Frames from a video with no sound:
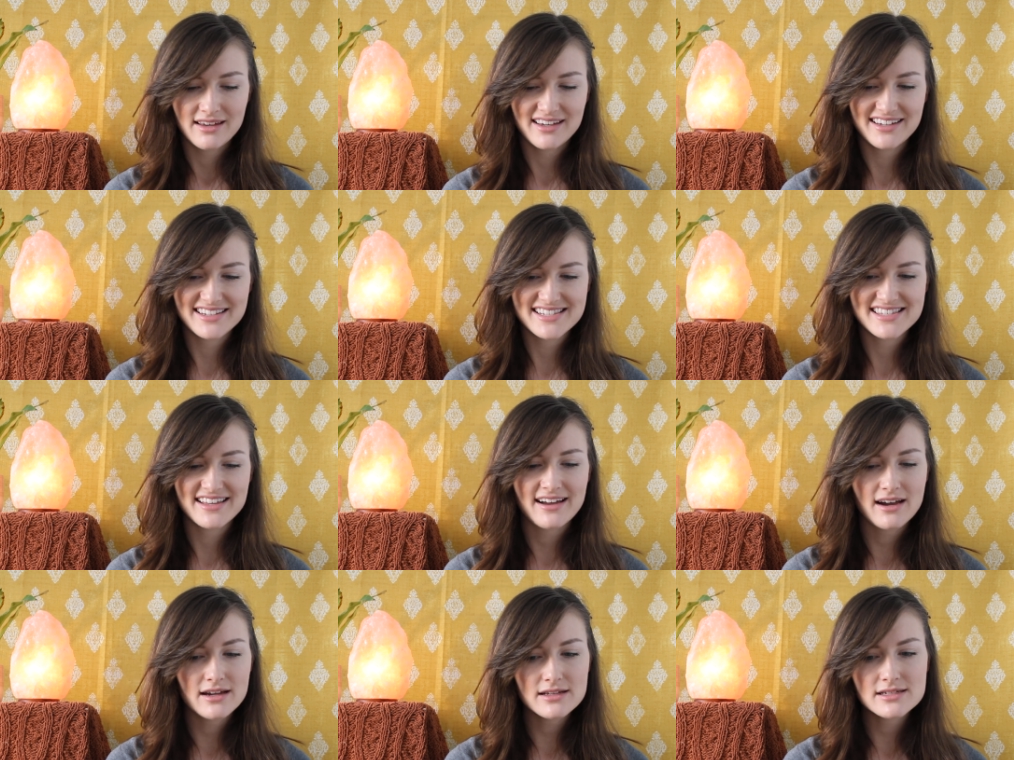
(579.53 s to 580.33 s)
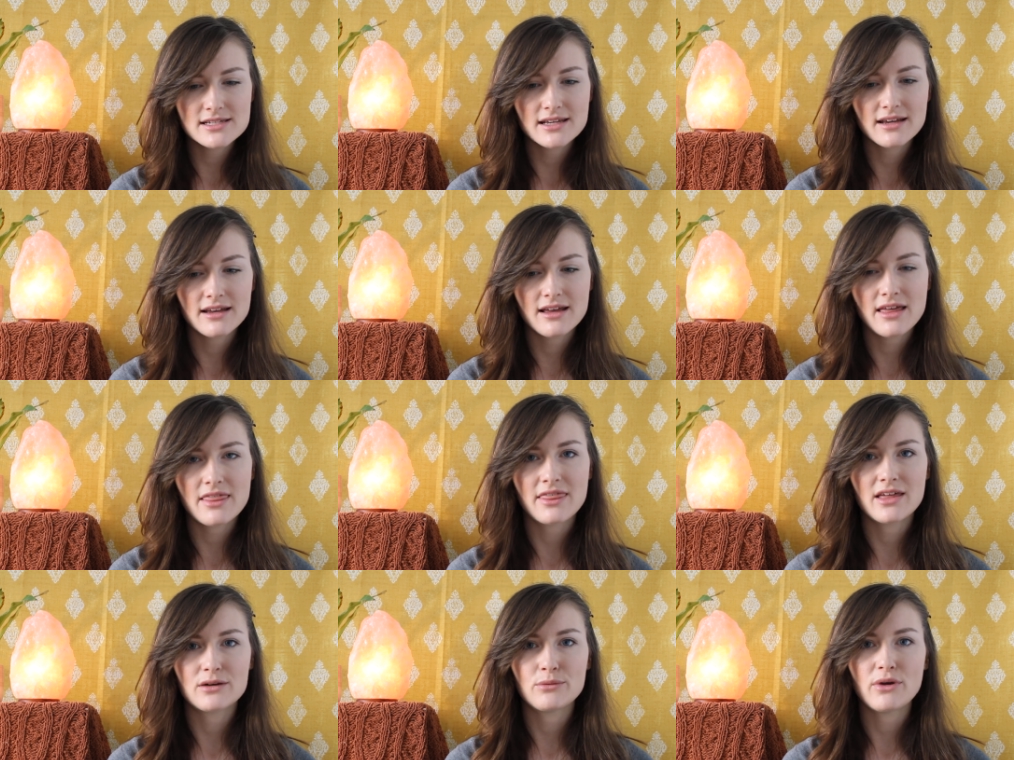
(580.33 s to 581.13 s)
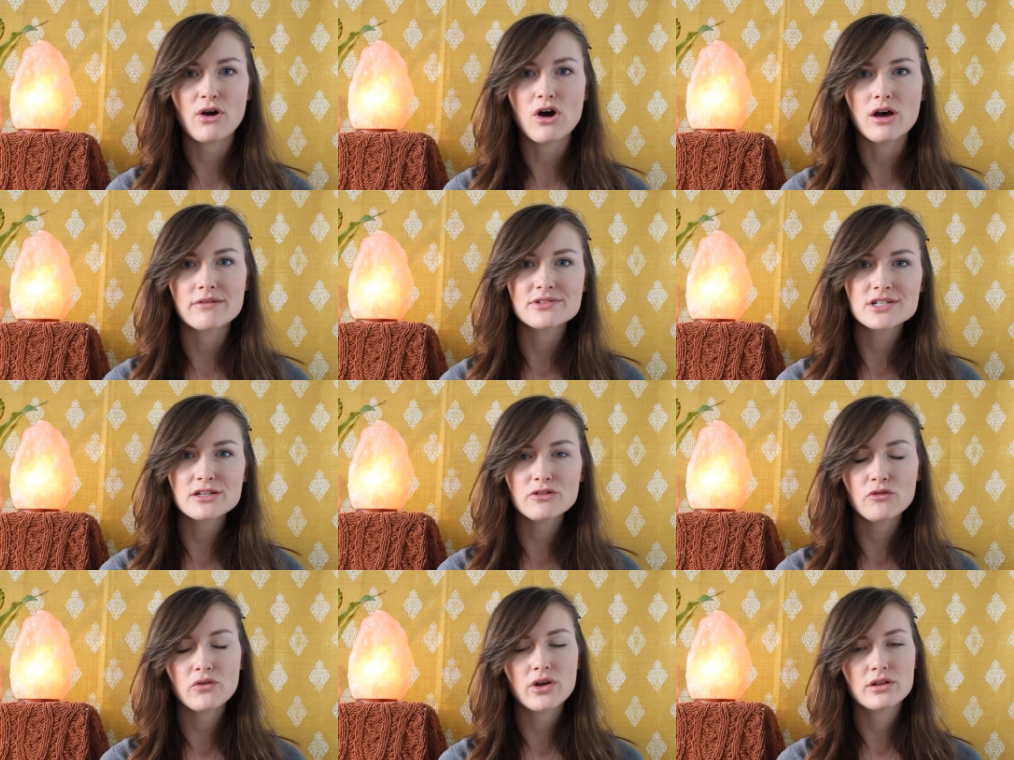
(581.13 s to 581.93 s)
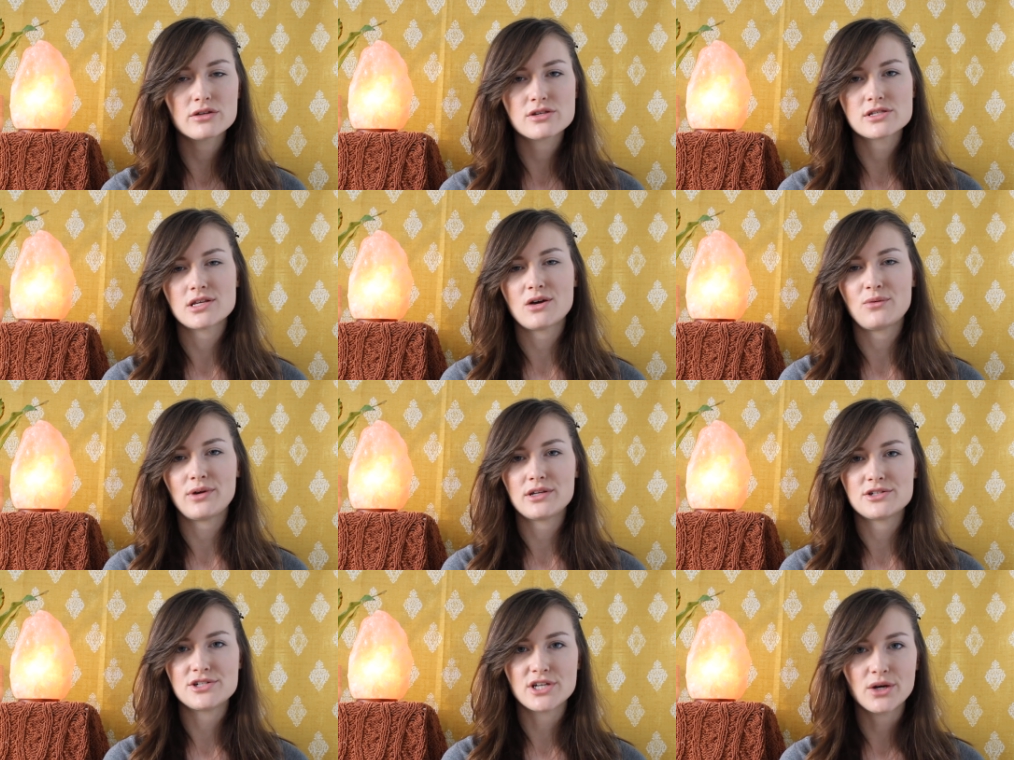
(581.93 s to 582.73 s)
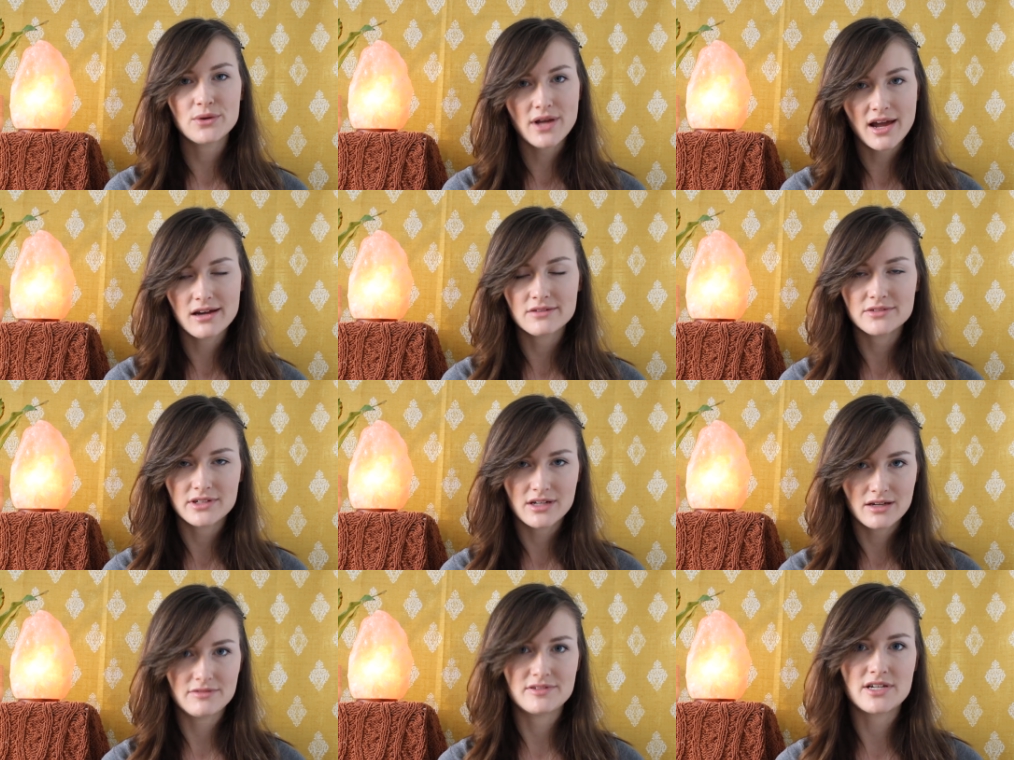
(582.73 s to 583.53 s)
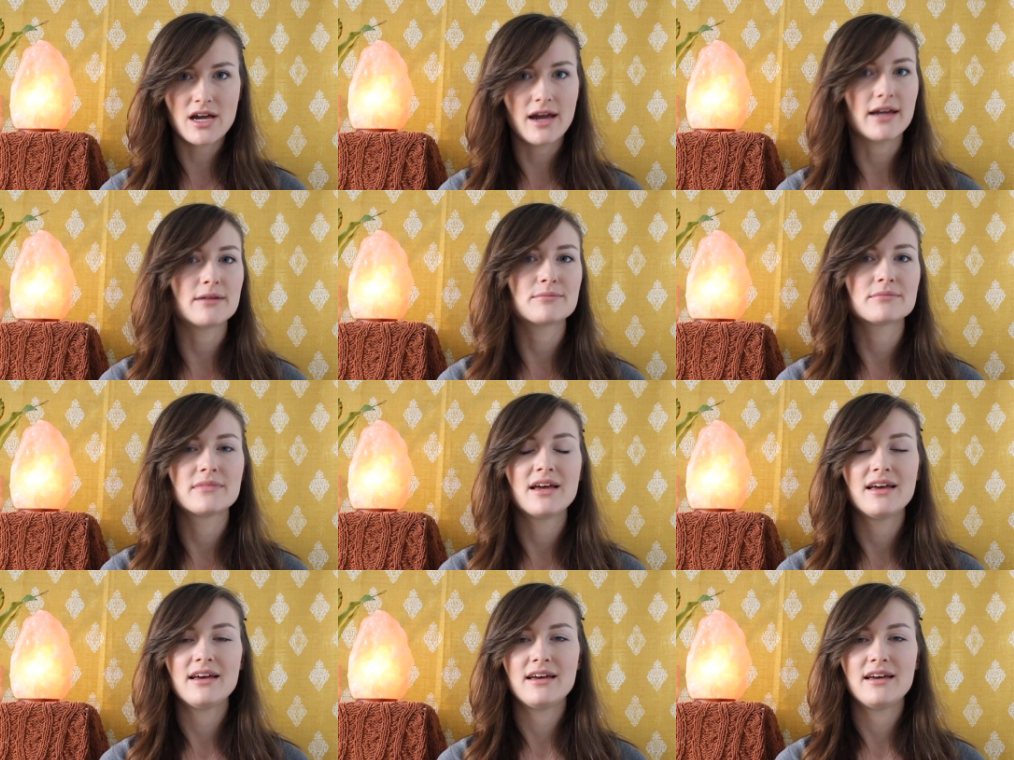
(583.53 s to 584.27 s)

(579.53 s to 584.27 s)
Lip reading: is the idea that we often feel as though we don't have enough time